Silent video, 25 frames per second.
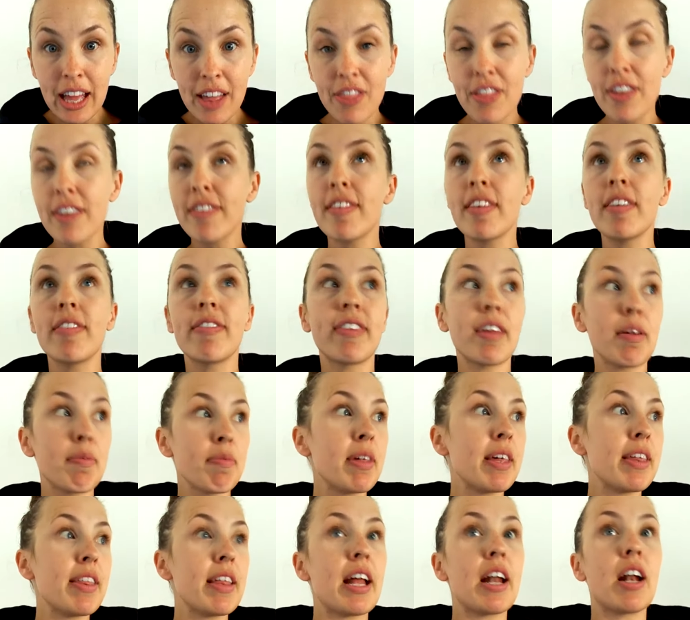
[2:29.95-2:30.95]
This is
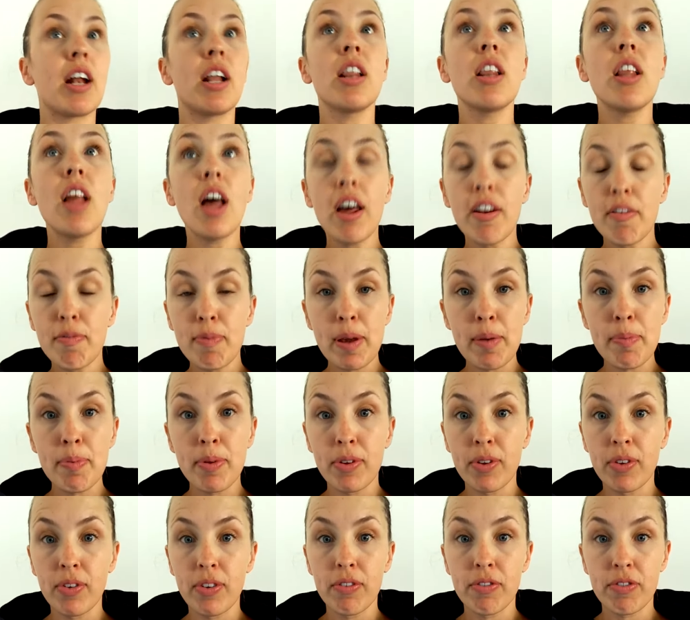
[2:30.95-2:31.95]
something that a lot of
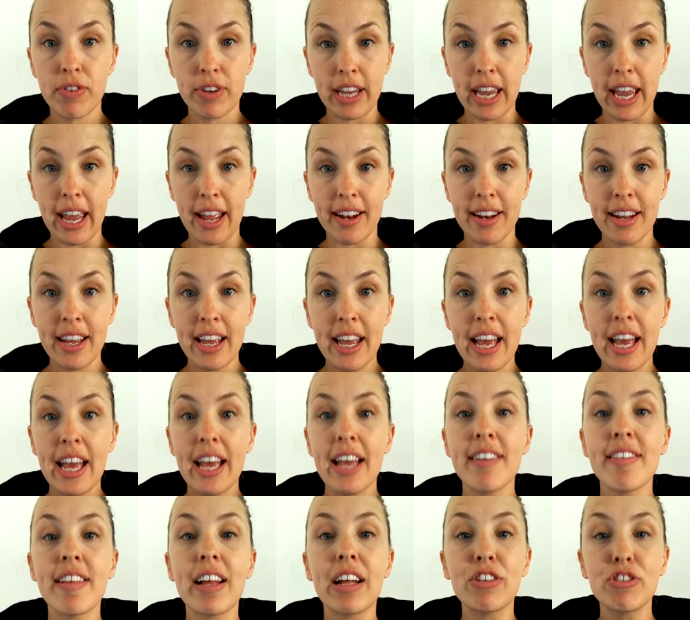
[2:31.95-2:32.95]
people forget,
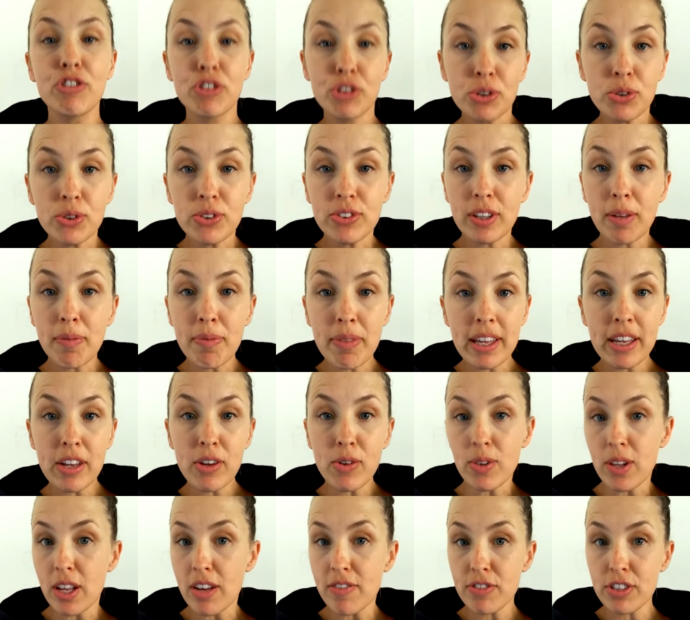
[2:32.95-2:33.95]
is that choose something you
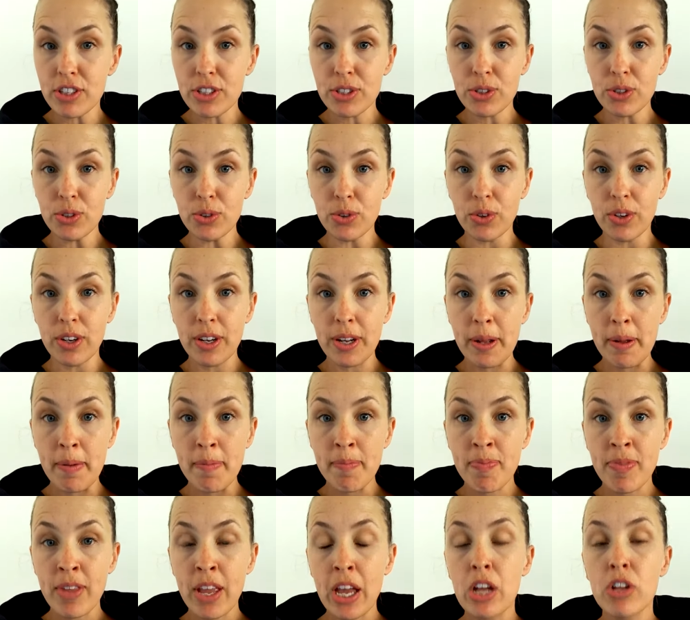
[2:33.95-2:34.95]
love to do.
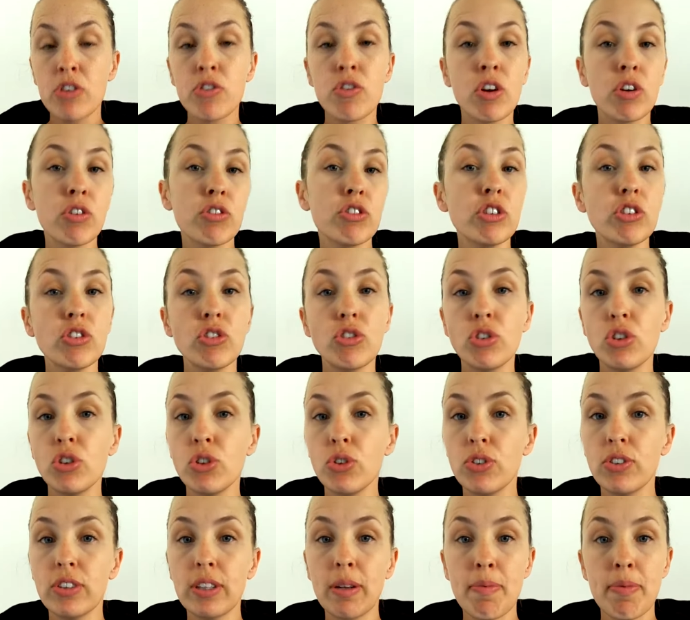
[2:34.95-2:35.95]
Don't just
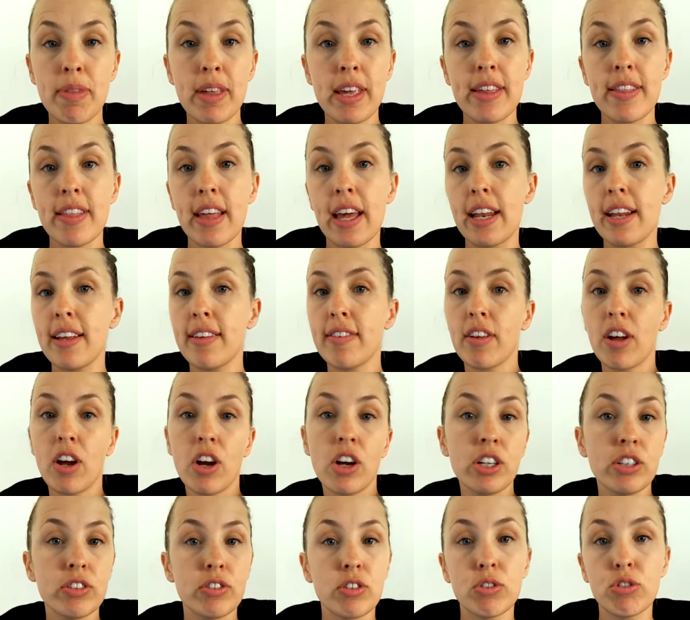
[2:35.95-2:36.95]
choose something that is
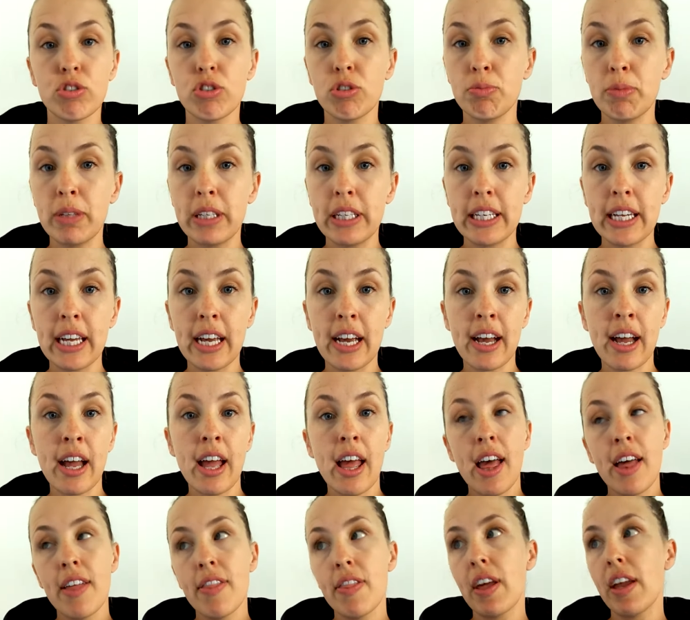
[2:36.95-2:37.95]
on social media,
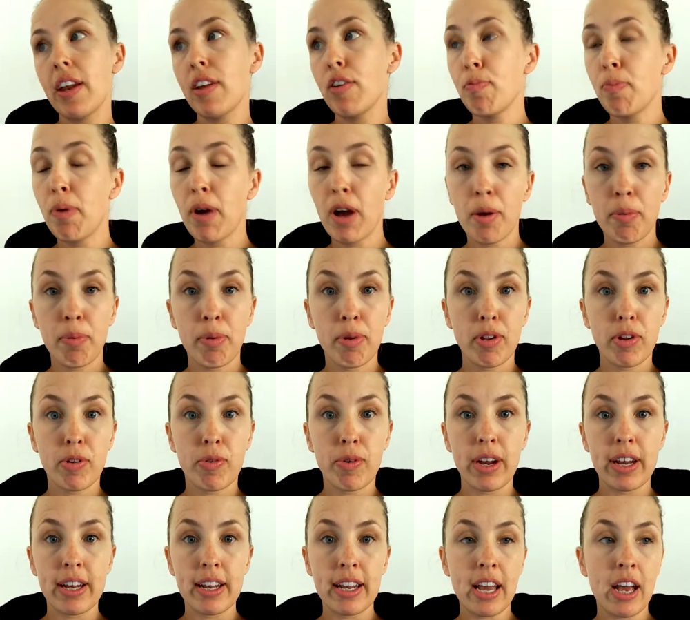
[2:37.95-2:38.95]
that is popular
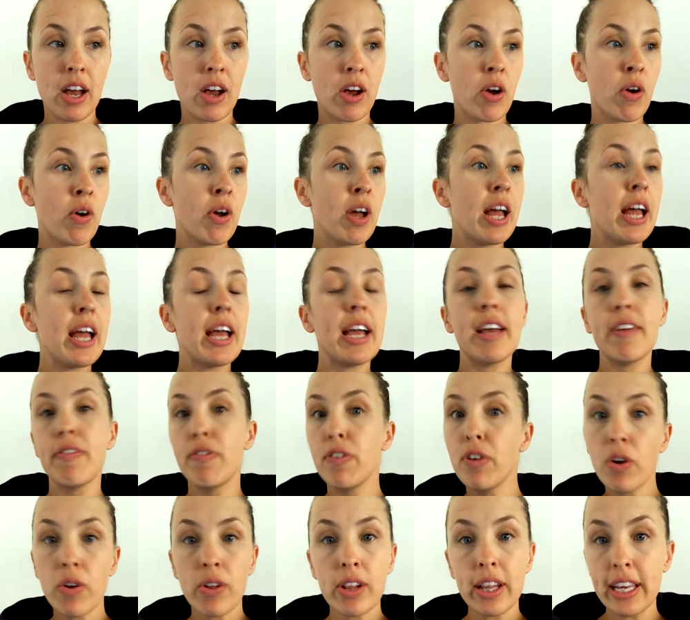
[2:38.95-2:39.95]
right now. If
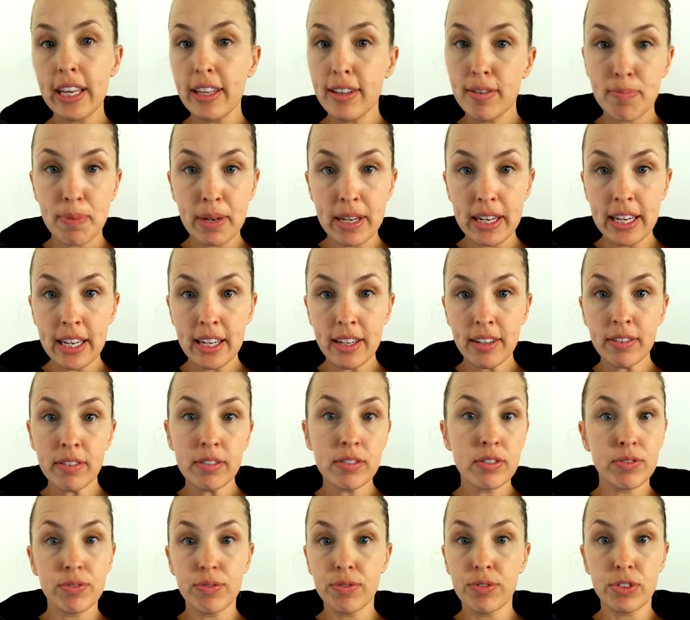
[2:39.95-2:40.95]
you don't like spinning,
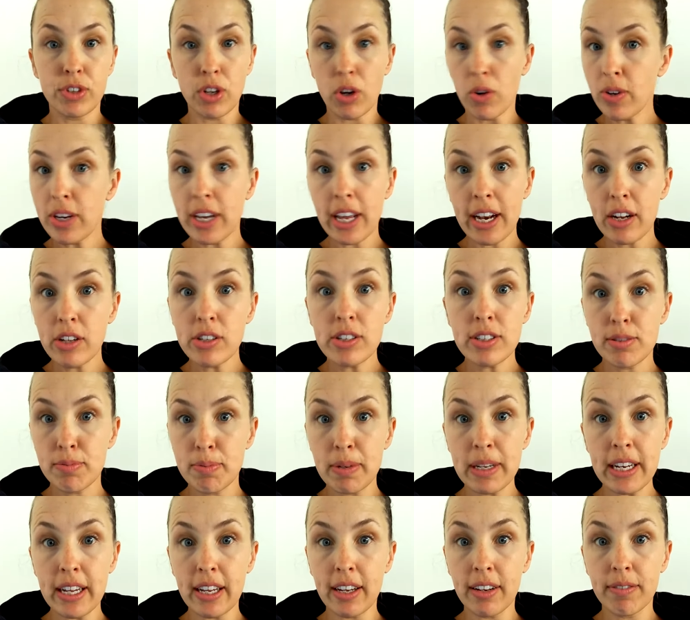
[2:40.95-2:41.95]
don't get out and
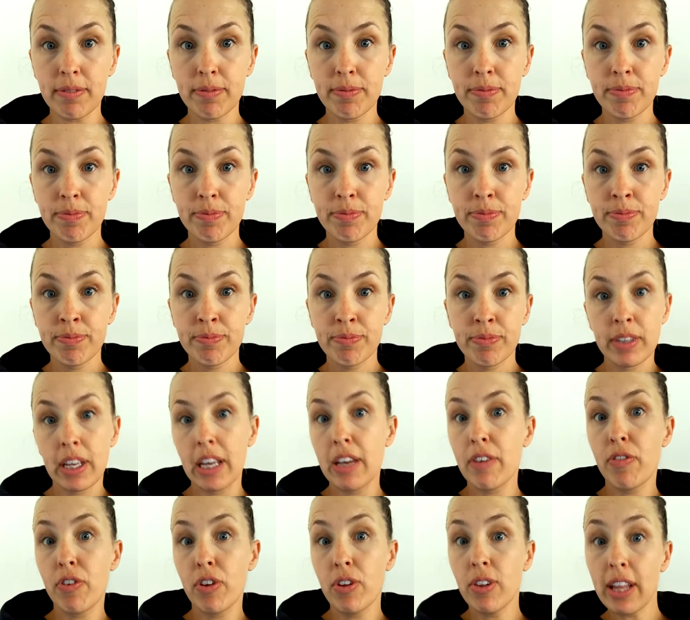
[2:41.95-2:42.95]
spinning.
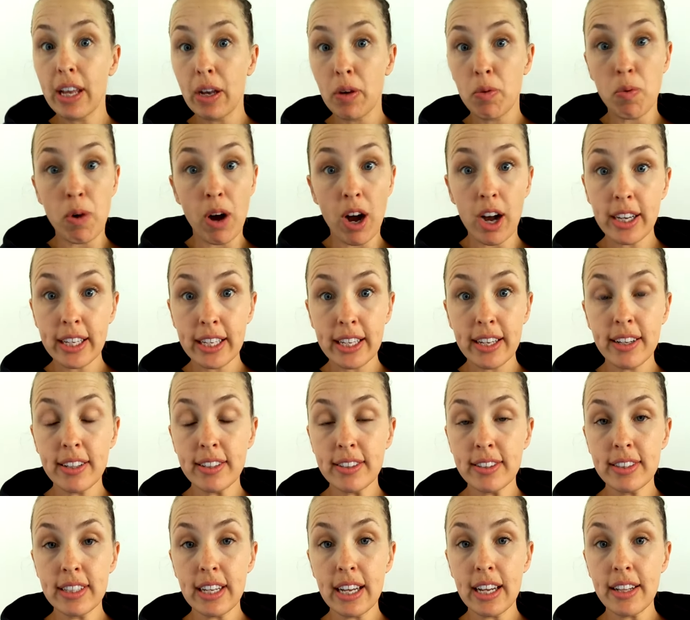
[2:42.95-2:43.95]
If you like walking
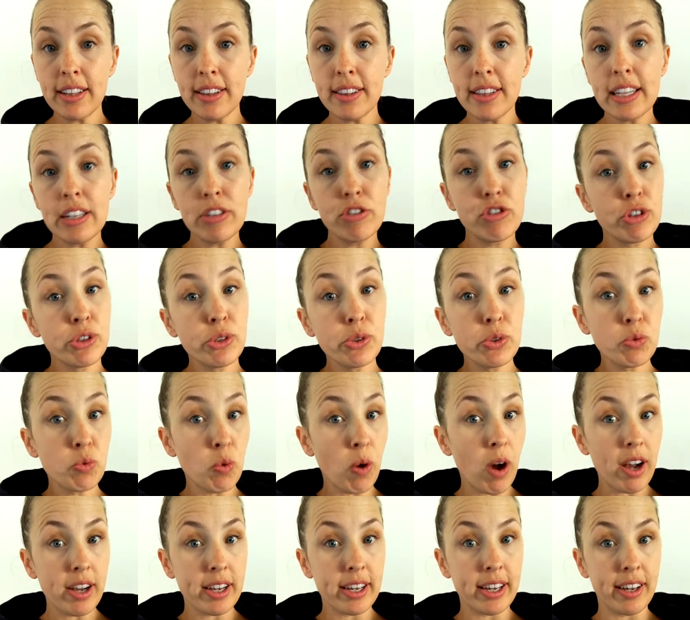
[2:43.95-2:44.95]
instead, then choose
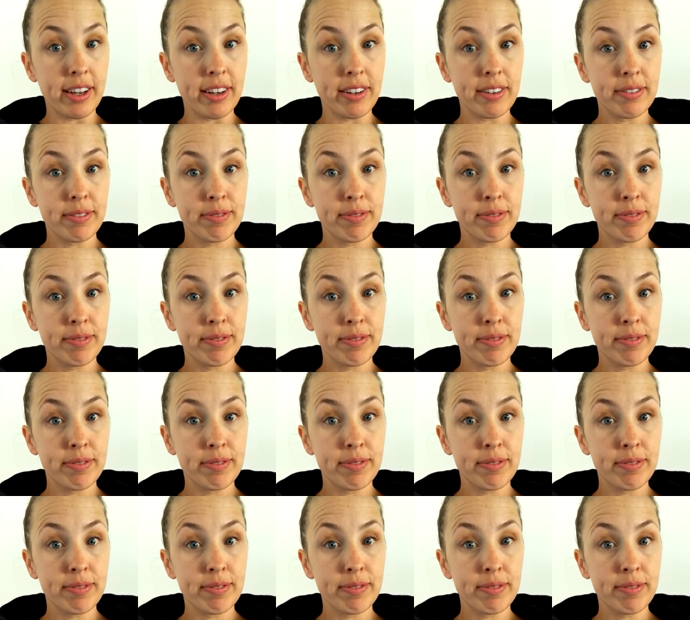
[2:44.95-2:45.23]
walking.